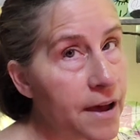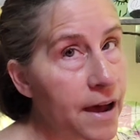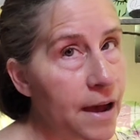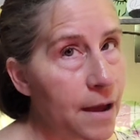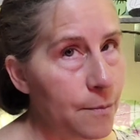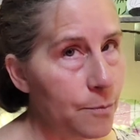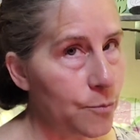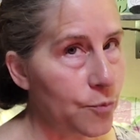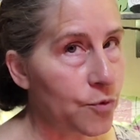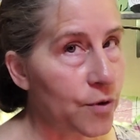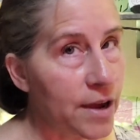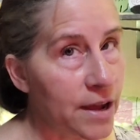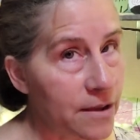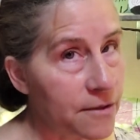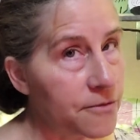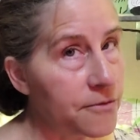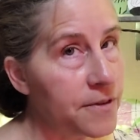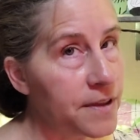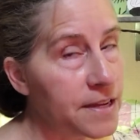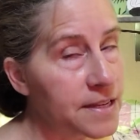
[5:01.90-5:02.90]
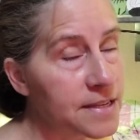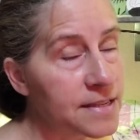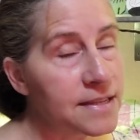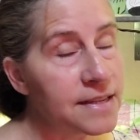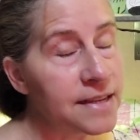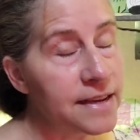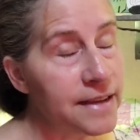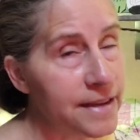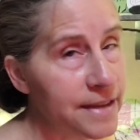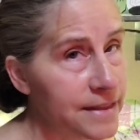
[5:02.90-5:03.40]
got
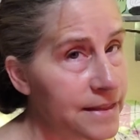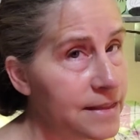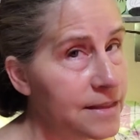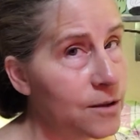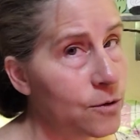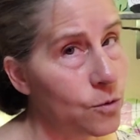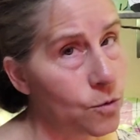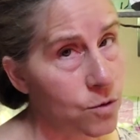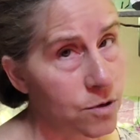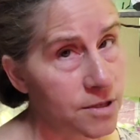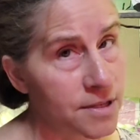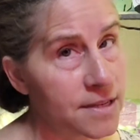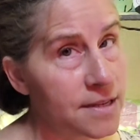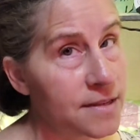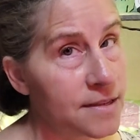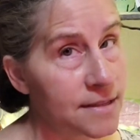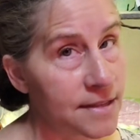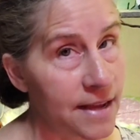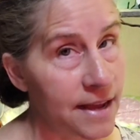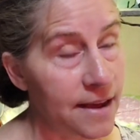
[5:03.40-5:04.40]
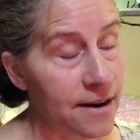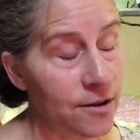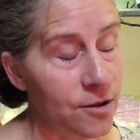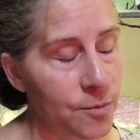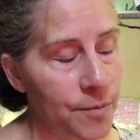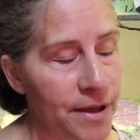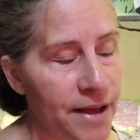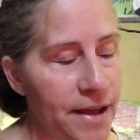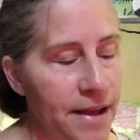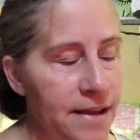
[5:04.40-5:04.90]
breakfast in the horse's
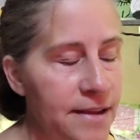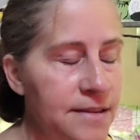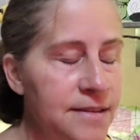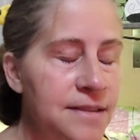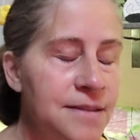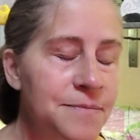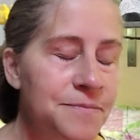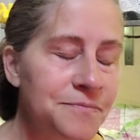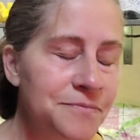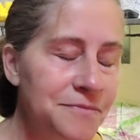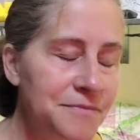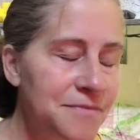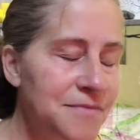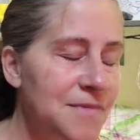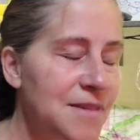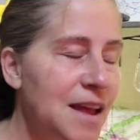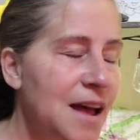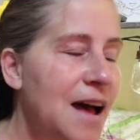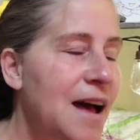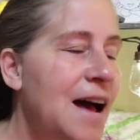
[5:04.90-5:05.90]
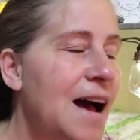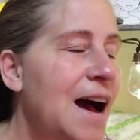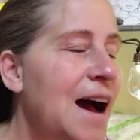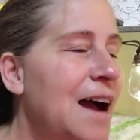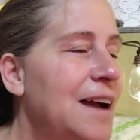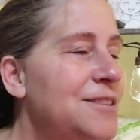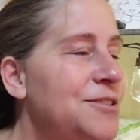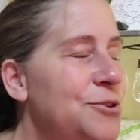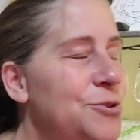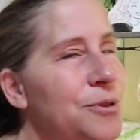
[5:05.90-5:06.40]
saddlebags.
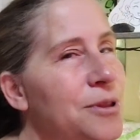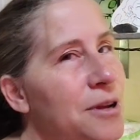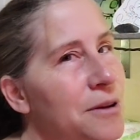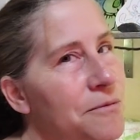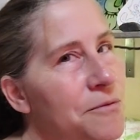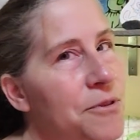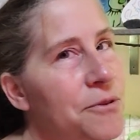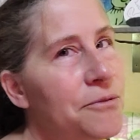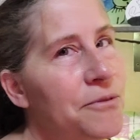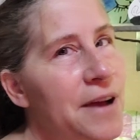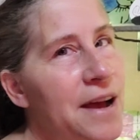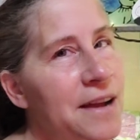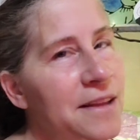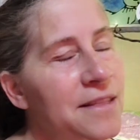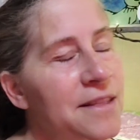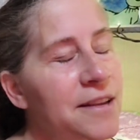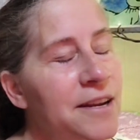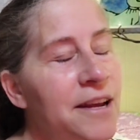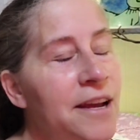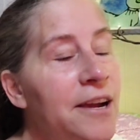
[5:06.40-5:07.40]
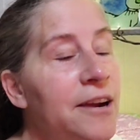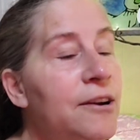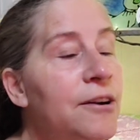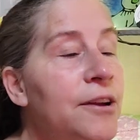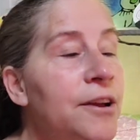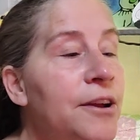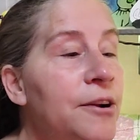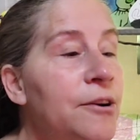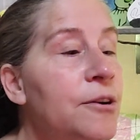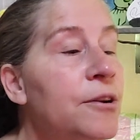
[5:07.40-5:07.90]
I do love the fact that
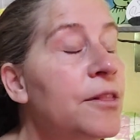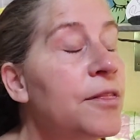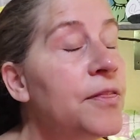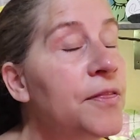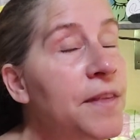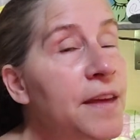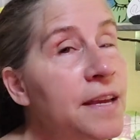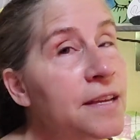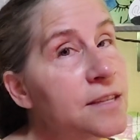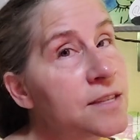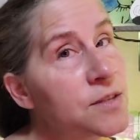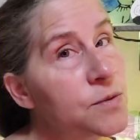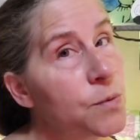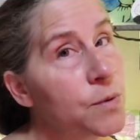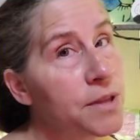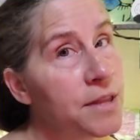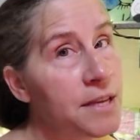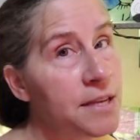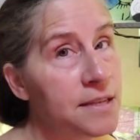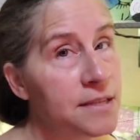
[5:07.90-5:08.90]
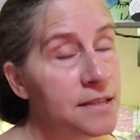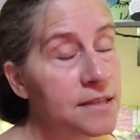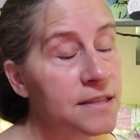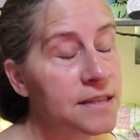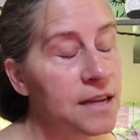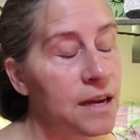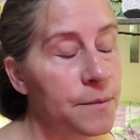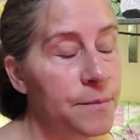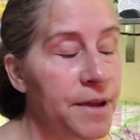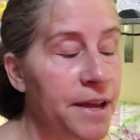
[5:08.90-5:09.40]
Harrier thinks with his
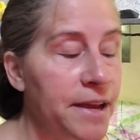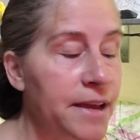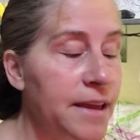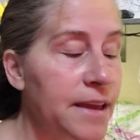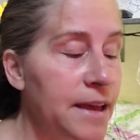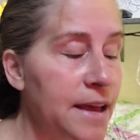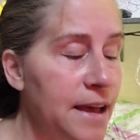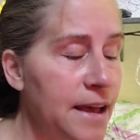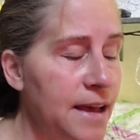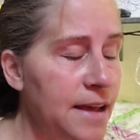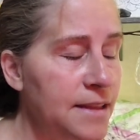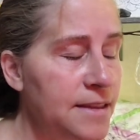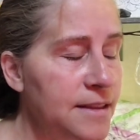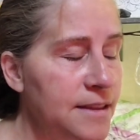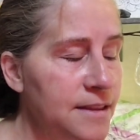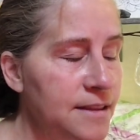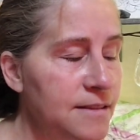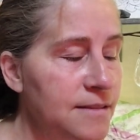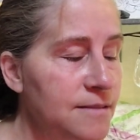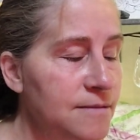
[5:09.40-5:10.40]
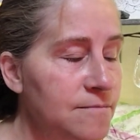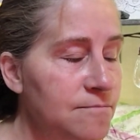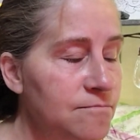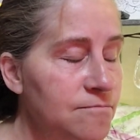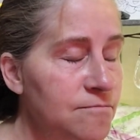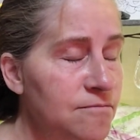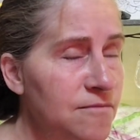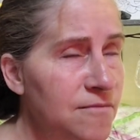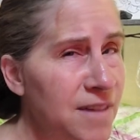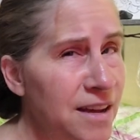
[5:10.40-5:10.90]
stomach, and
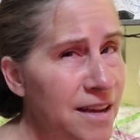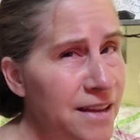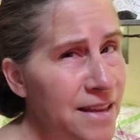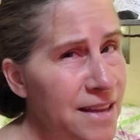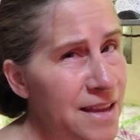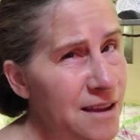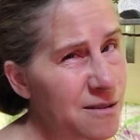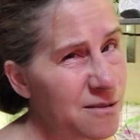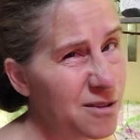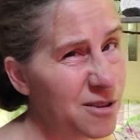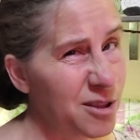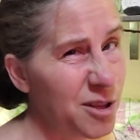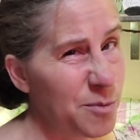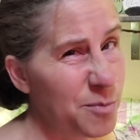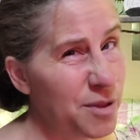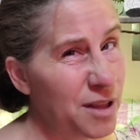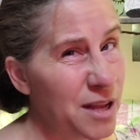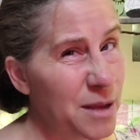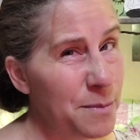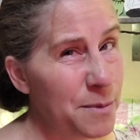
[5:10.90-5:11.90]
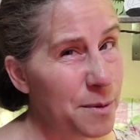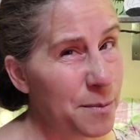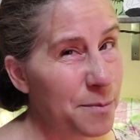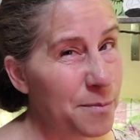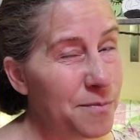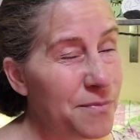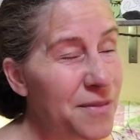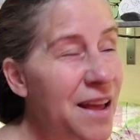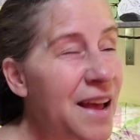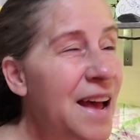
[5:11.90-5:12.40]
I can't really blame
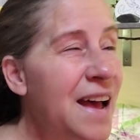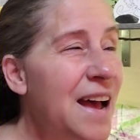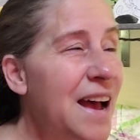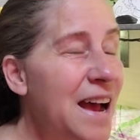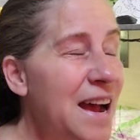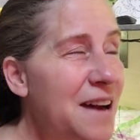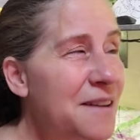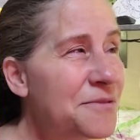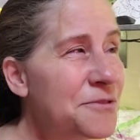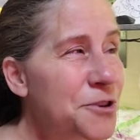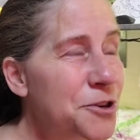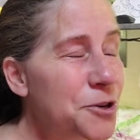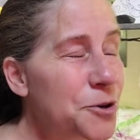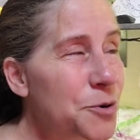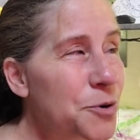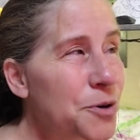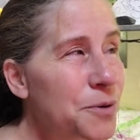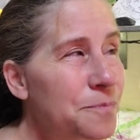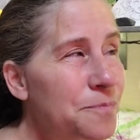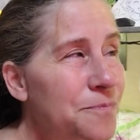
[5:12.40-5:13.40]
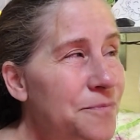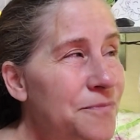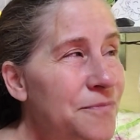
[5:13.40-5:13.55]
him. After